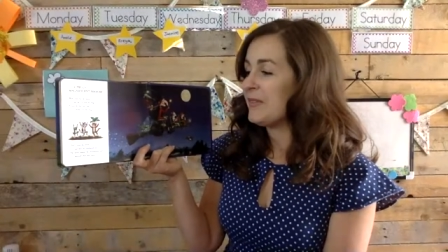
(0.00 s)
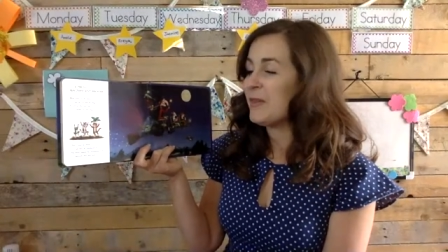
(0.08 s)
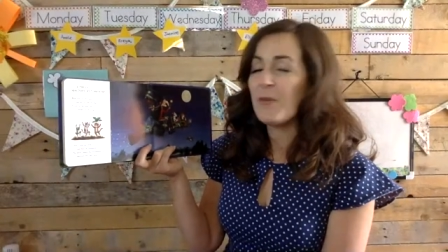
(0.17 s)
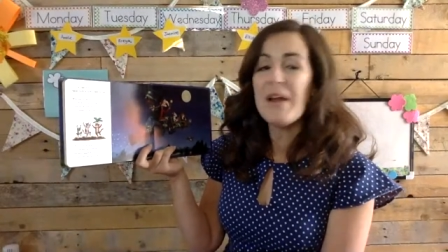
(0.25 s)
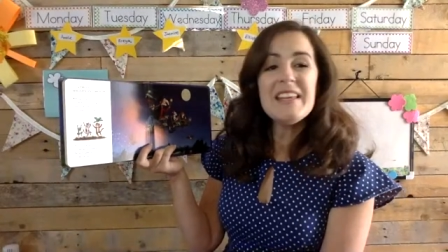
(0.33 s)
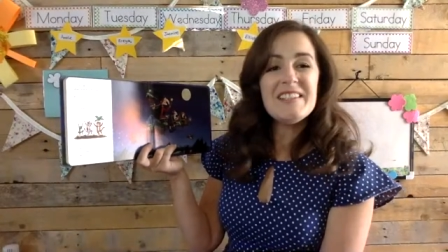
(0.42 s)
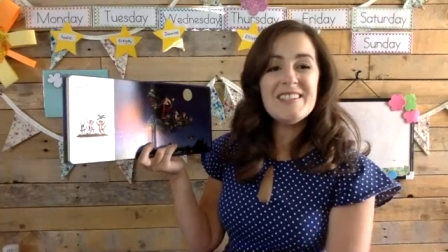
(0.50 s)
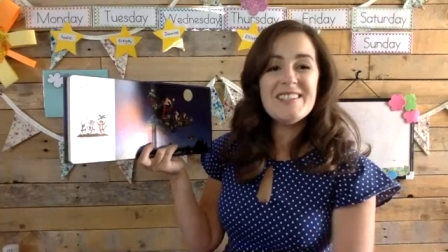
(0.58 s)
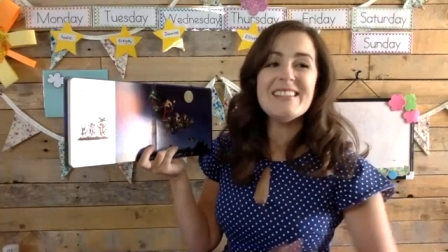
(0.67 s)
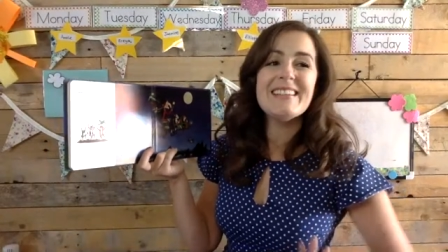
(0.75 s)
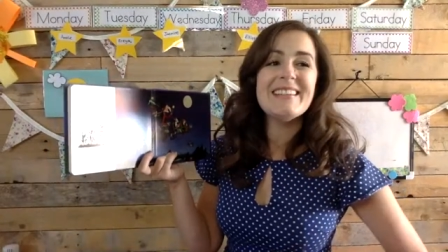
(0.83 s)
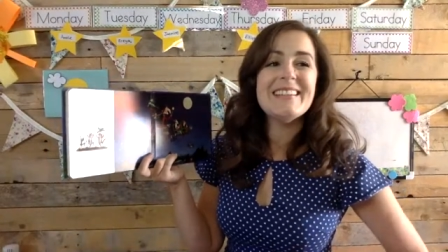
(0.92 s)
The
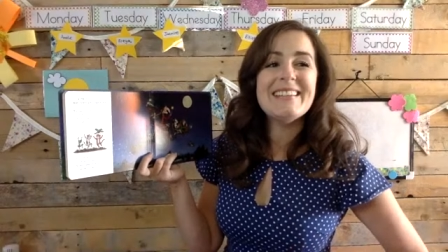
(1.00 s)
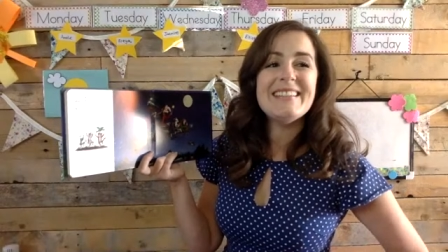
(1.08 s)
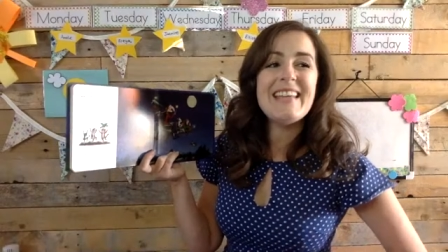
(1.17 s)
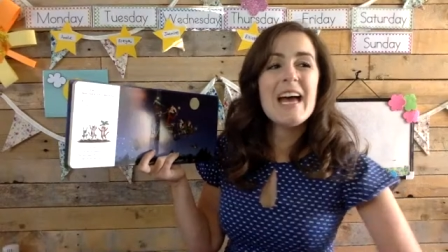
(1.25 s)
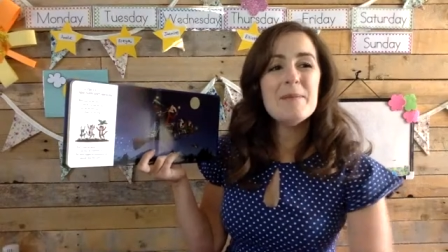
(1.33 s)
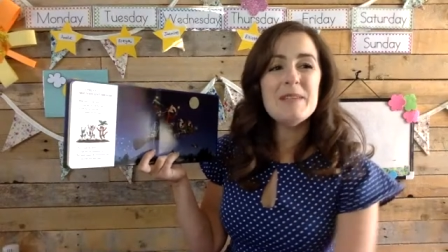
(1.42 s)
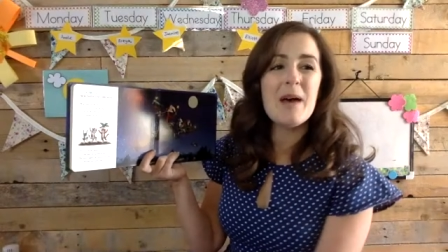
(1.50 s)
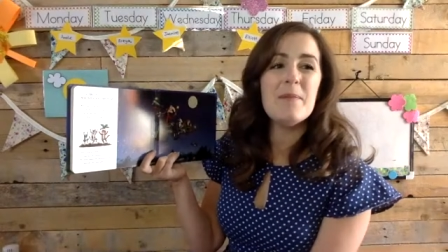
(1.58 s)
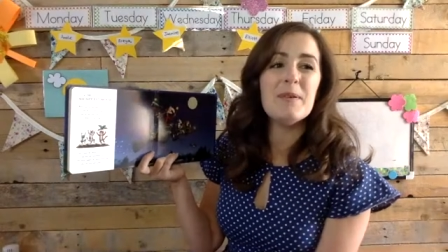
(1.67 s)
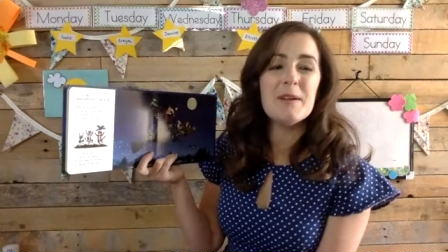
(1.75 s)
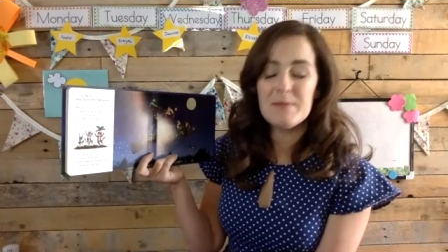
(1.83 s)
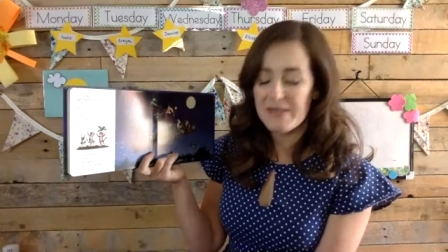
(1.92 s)
witch tapped her
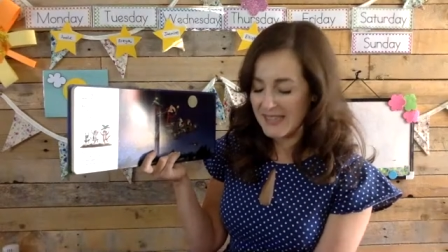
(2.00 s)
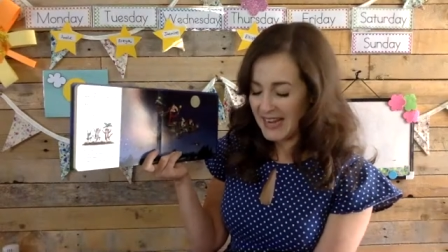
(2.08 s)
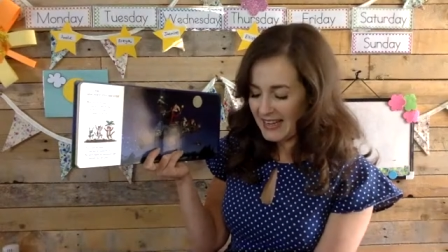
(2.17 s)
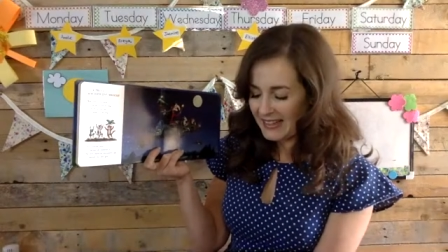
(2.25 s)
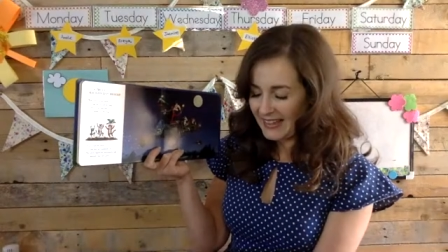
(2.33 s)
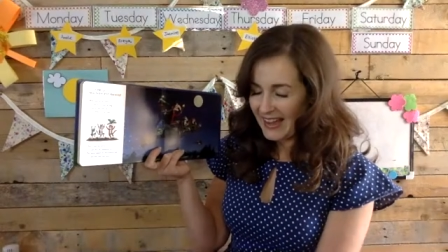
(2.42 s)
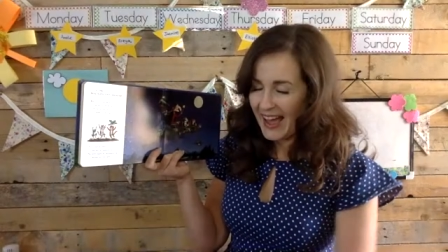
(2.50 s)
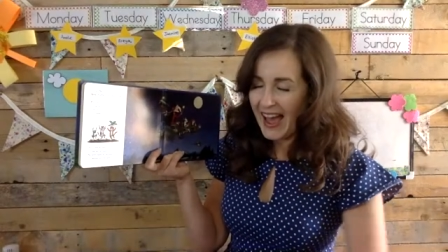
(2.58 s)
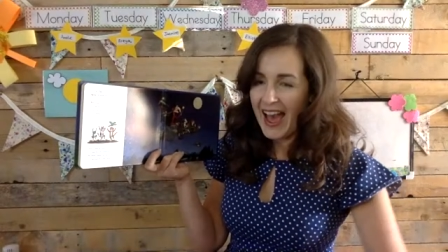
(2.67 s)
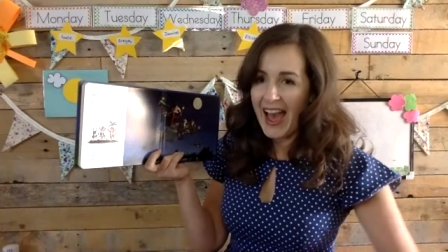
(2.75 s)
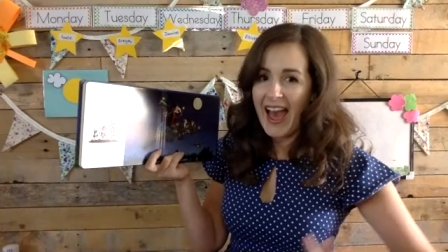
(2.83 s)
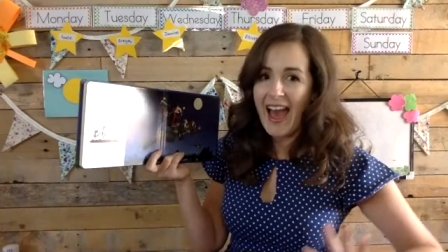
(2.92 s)
broomstick
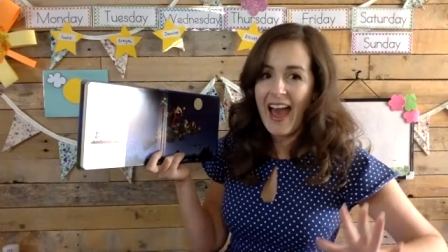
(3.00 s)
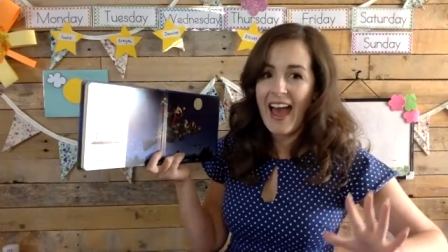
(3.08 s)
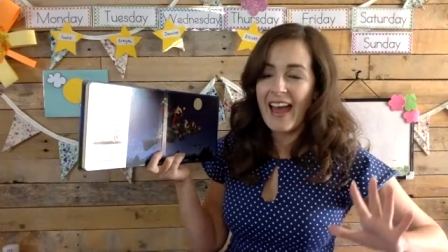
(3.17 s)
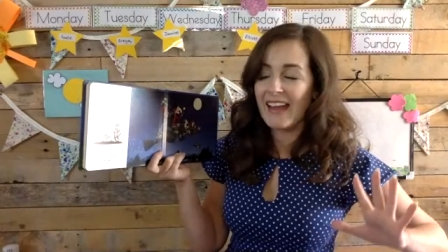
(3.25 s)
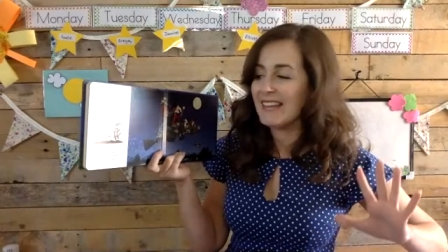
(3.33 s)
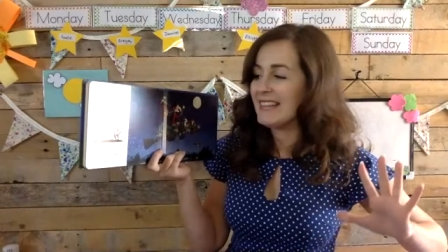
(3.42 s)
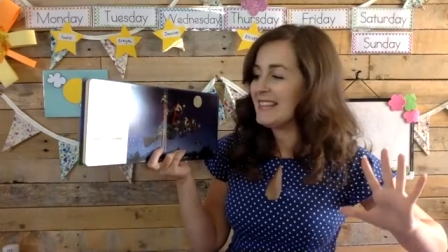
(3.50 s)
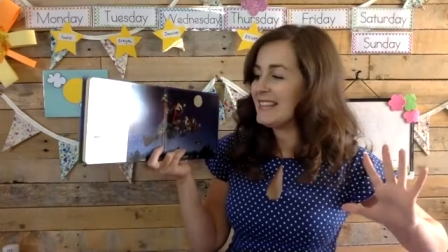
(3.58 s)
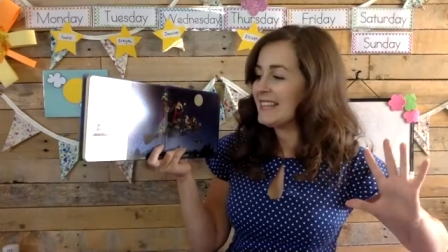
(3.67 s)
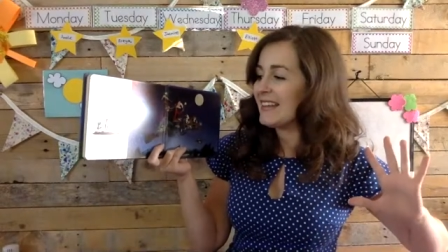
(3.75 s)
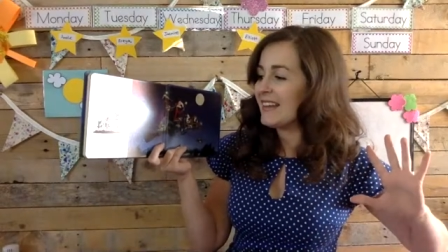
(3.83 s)
and